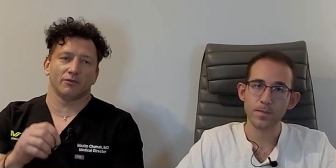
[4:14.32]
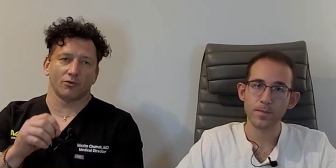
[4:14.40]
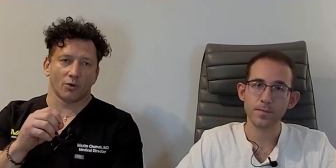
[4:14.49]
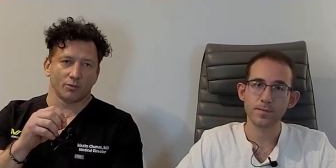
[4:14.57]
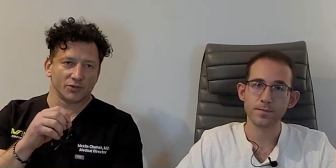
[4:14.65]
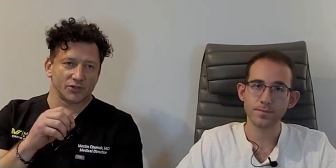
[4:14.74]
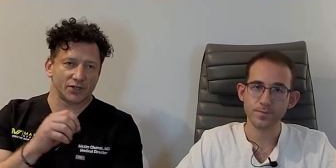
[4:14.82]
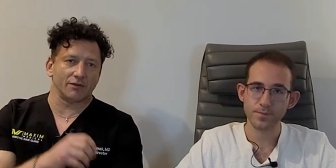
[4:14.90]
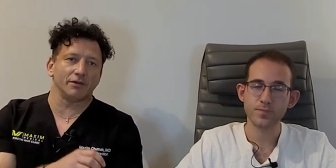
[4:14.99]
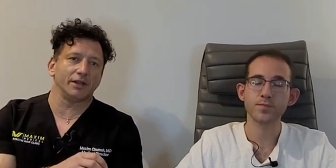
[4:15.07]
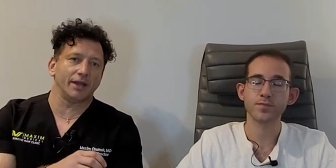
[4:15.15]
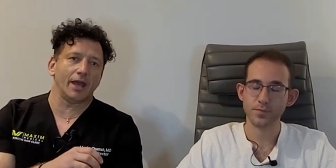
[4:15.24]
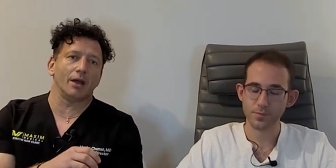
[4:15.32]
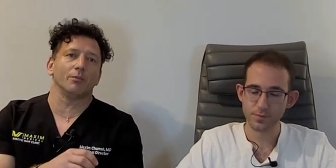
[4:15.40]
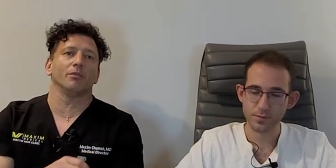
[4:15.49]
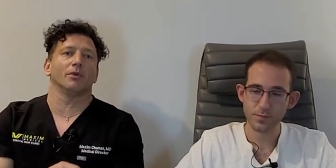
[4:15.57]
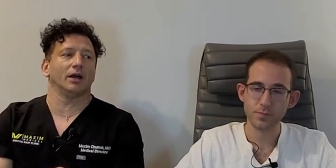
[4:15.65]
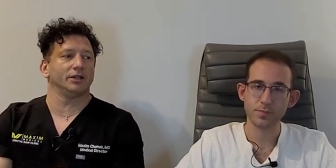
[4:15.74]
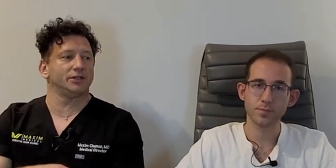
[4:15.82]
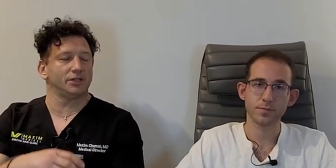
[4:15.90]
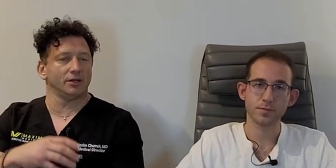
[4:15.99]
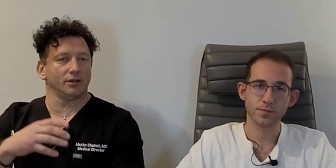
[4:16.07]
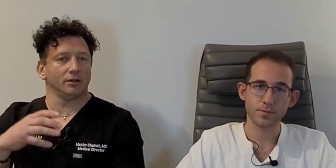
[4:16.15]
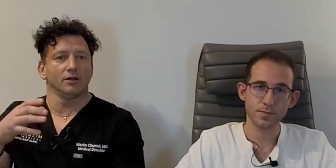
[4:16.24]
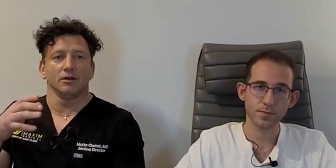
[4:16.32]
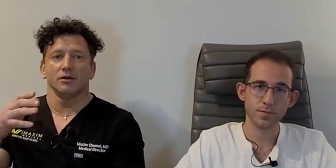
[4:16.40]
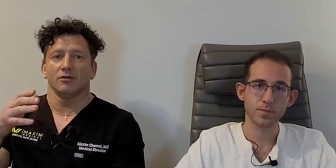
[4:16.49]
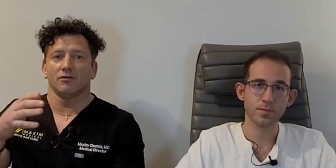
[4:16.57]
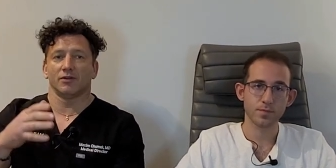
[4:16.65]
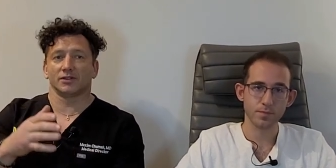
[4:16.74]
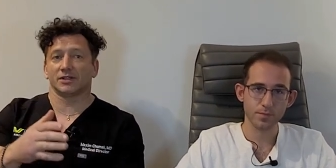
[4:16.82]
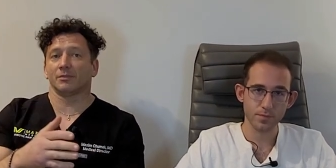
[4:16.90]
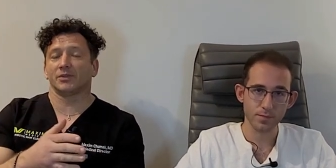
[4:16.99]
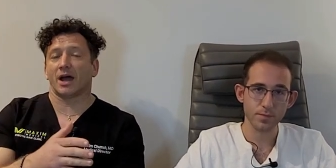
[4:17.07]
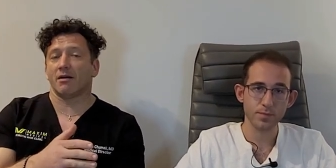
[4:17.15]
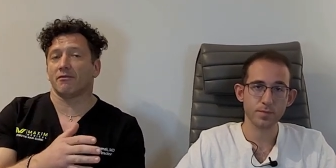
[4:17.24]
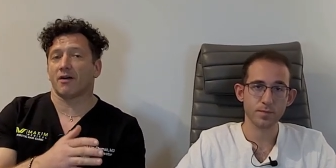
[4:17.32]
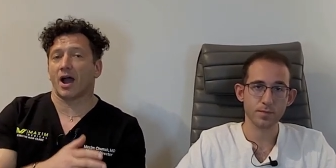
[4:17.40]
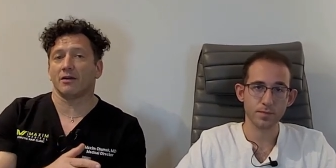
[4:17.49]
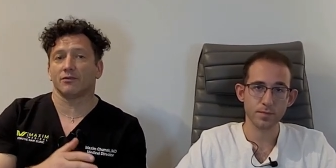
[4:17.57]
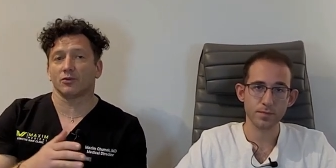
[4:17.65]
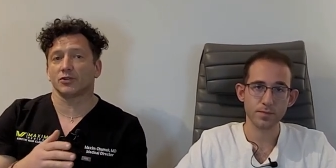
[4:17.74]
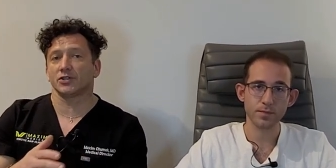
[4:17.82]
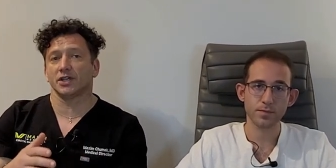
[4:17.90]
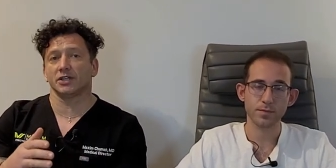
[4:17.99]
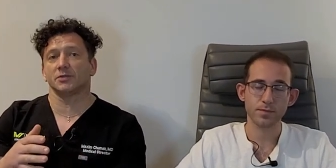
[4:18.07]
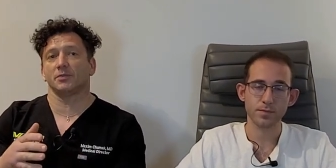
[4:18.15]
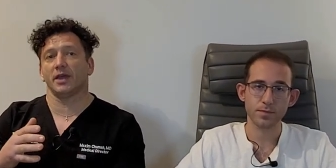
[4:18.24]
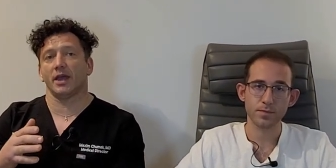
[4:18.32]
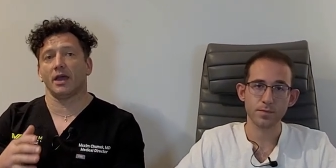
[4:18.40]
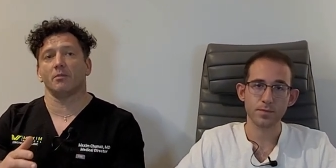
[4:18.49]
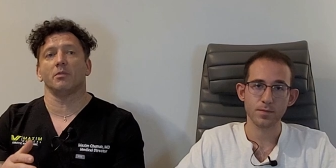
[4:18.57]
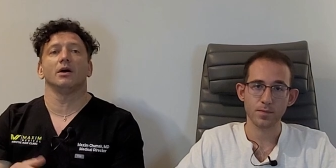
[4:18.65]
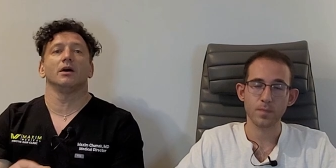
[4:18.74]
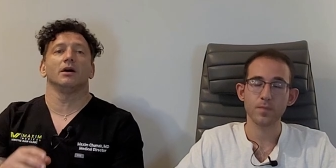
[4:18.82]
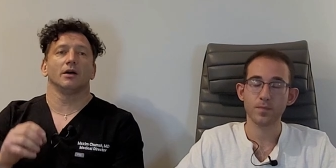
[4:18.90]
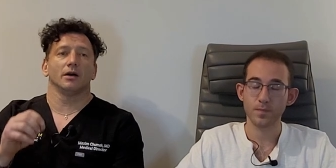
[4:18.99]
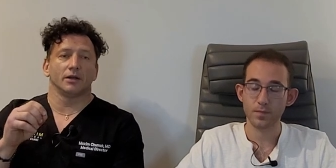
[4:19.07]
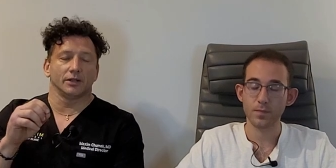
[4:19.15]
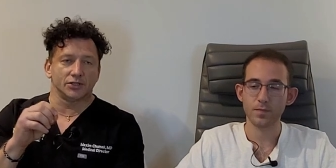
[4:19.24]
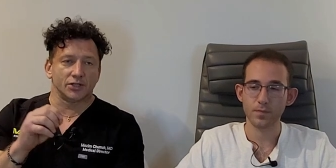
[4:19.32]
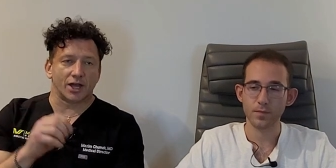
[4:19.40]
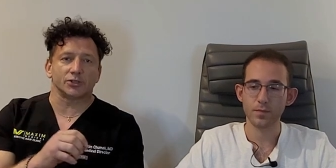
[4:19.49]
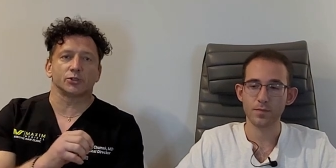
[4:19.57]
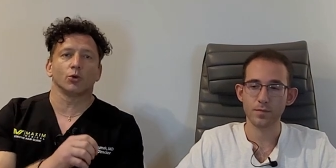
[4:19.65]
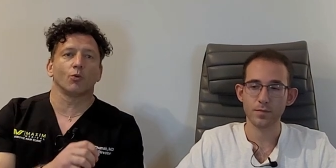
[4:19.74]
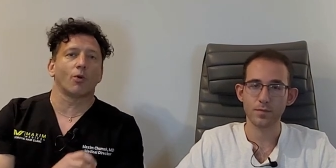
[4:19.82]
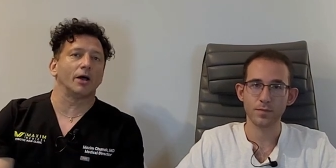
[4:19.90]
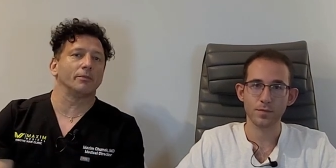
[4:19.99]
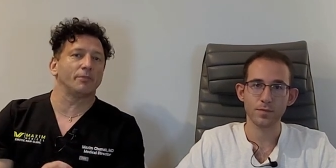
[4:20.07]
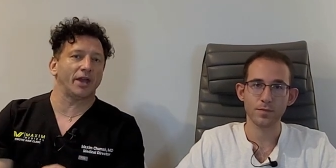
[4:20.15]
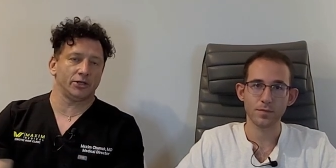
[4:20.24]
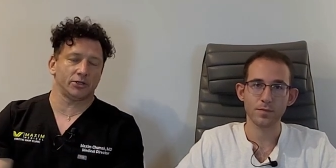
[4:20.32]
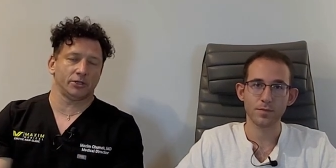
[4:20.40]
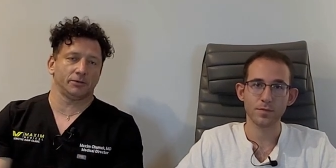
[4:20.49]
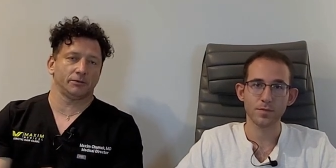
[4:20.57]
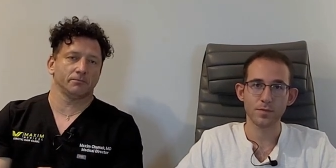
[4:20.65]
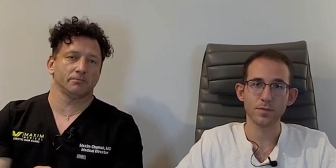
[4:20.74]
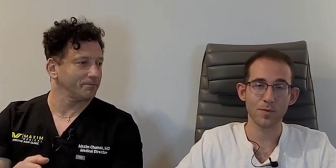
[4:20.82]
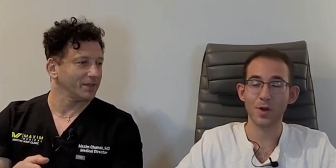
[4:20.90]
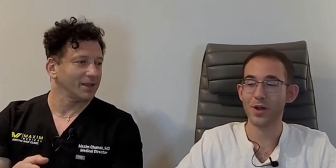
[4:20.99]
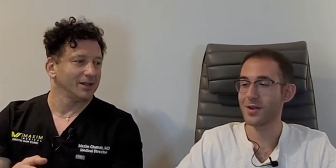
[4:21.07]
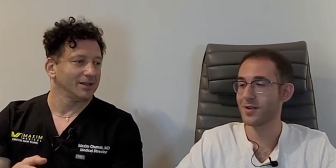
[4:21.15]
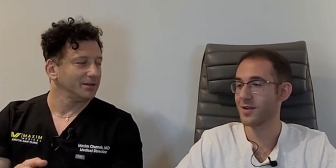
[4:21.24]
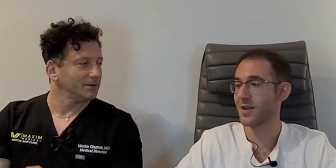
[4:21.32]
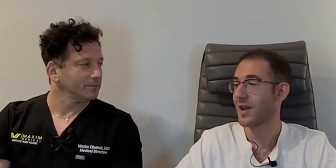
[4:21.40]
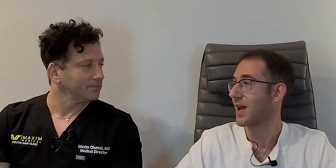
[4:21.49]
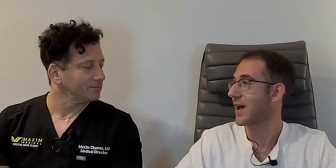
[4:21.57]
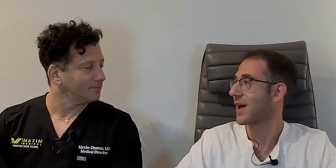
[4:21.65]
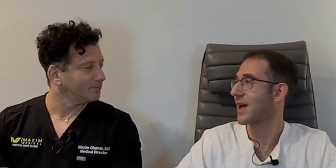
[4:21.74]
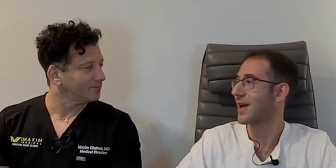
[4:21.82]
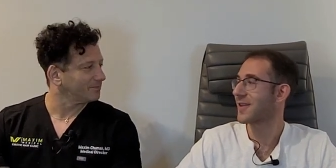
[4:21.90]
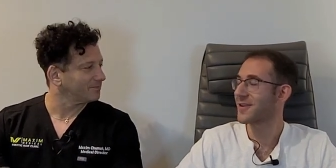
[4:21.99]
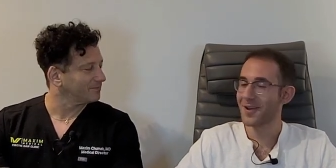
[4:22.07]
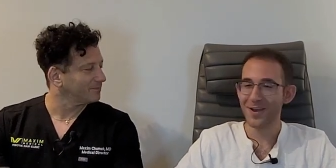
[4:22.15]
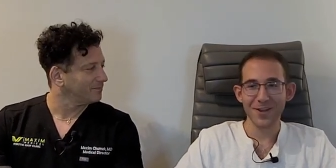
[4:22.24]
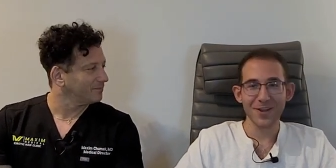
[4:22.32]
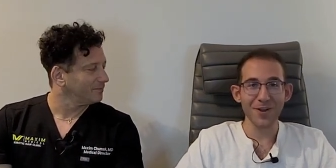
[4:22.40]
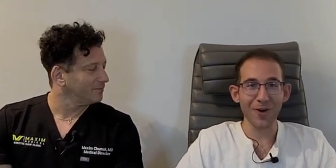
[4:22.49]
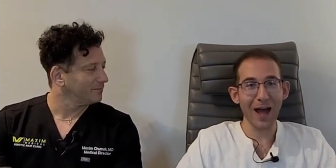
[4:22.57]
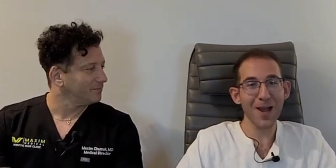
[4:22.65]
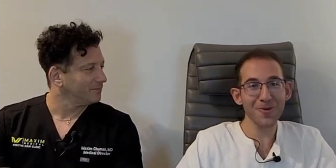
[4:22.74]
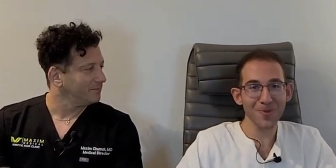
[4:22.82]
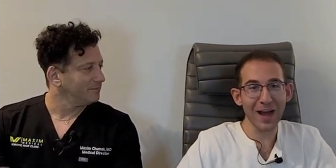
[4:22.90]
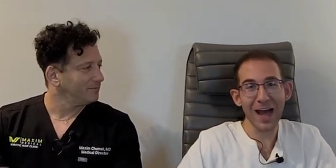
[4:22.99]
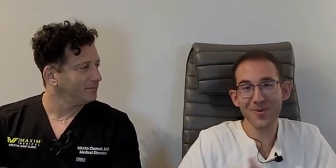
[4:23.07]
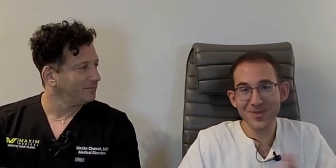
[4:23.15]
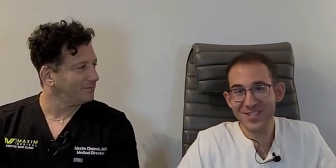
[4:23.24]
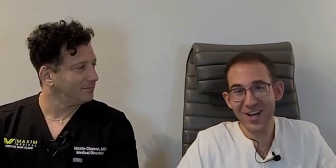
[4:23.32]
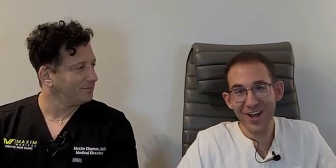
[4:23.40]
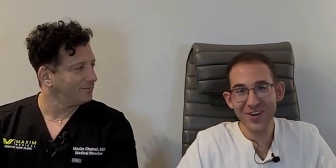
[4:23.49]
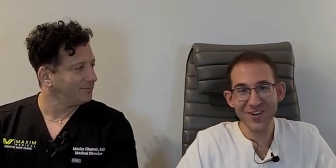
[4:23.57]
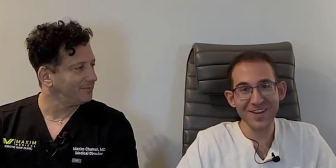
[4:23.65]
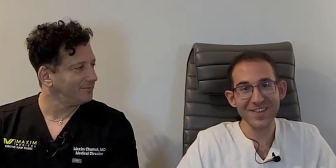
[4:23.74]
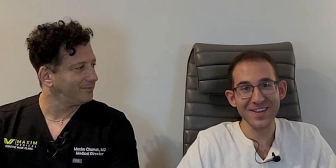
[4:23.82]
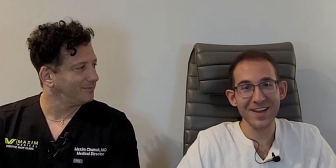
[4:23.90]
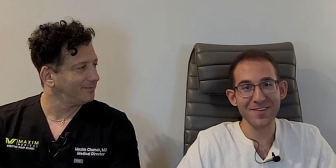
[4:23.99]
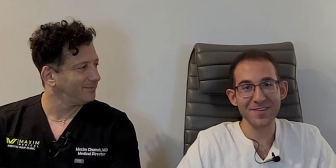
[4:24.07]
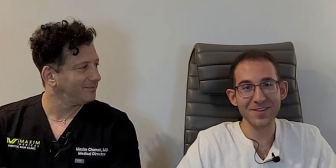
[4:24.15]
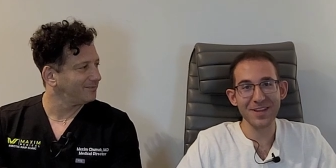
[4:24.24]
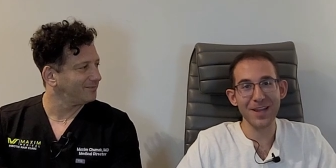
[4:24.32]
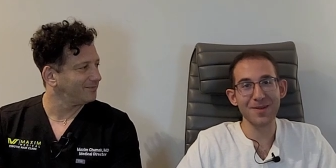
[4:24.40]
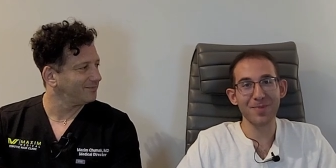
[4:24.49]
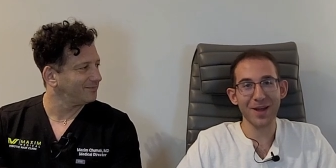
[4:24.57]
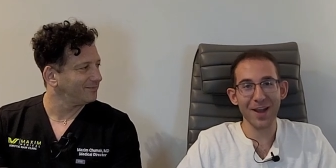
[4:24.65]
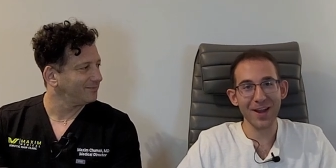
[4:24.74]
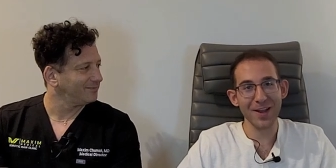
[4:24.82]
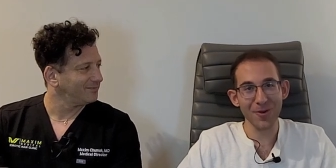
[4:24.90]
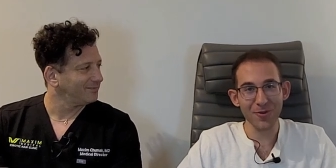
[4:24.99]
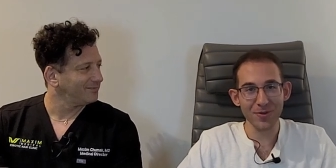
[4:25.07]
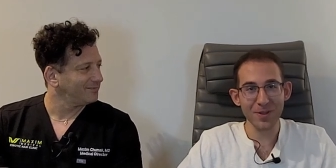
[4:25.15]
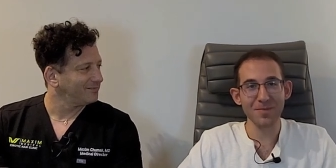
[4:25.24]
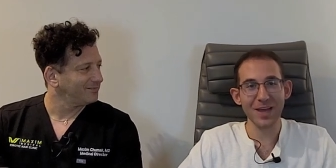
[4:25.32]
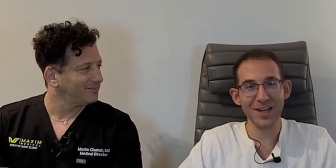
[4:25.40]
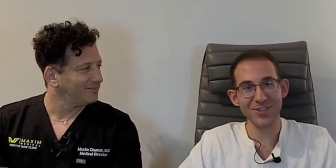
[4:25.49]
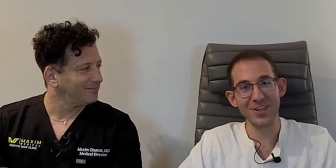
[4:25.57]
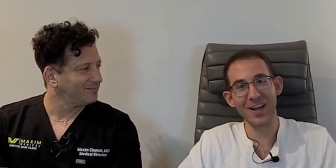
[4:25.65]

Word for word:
Speaker 1: from seven A M until sometime five or six P M just to
Speaker 2: one patient. Right. And you know, I, I was tired at the end of the day, but I can only imagine